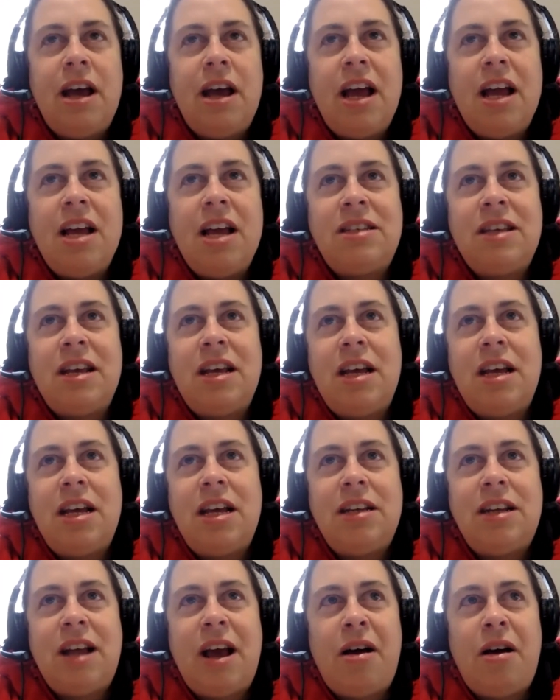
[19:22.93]
is
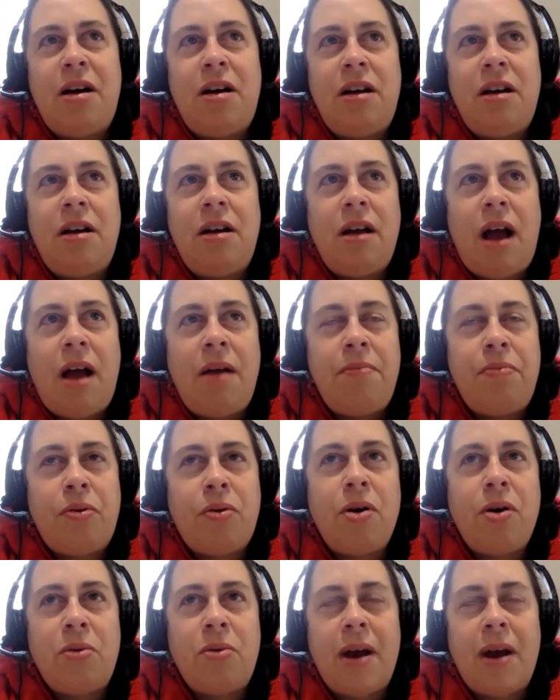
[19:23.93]
it a
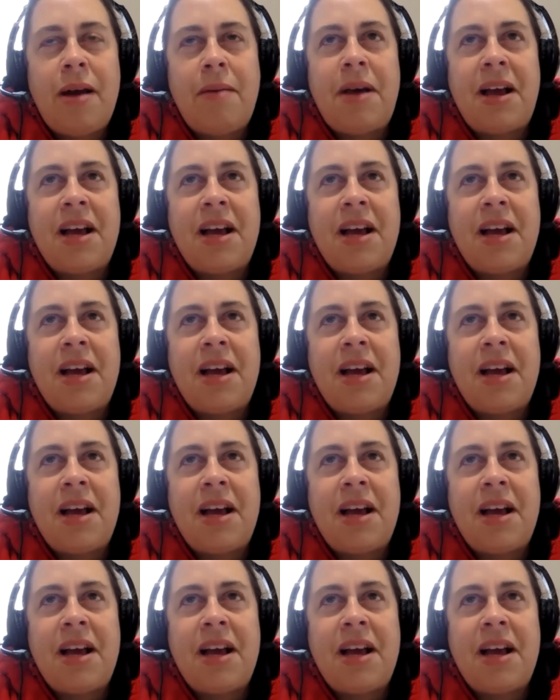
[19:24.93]
program?